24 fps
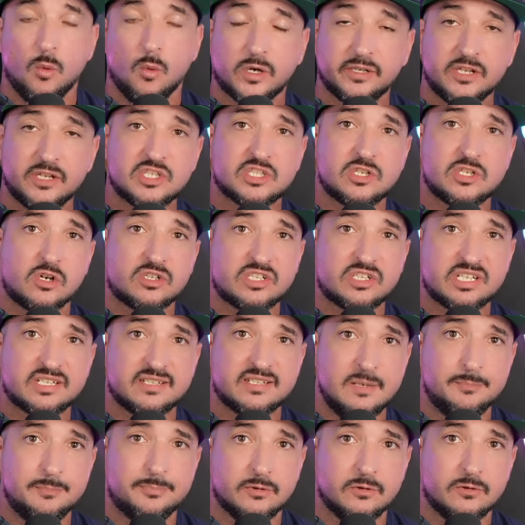We're gonna start
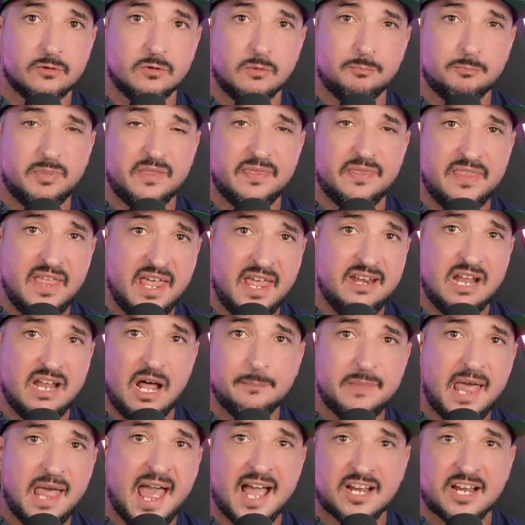simple, but then
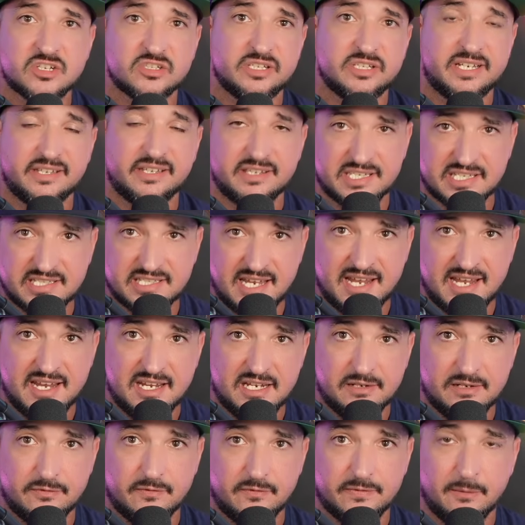I'm actually actually going to
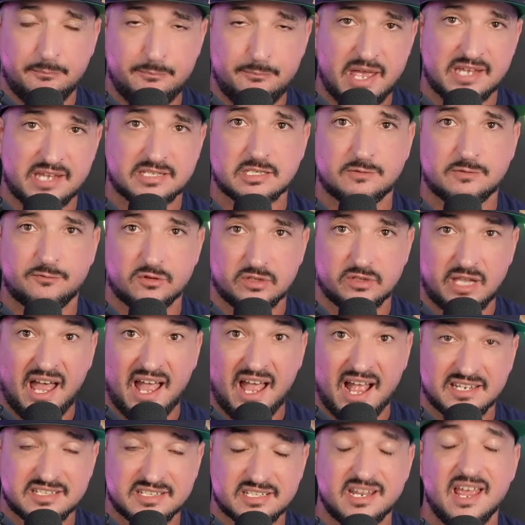save the best for
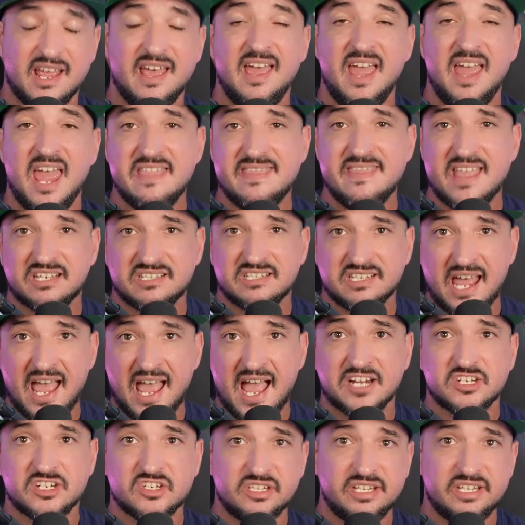last. And that's
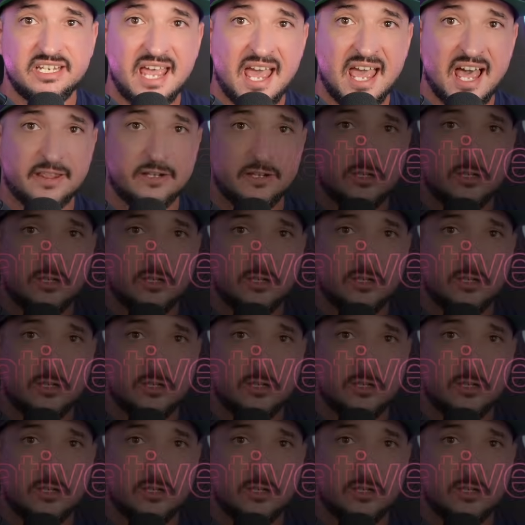actually how to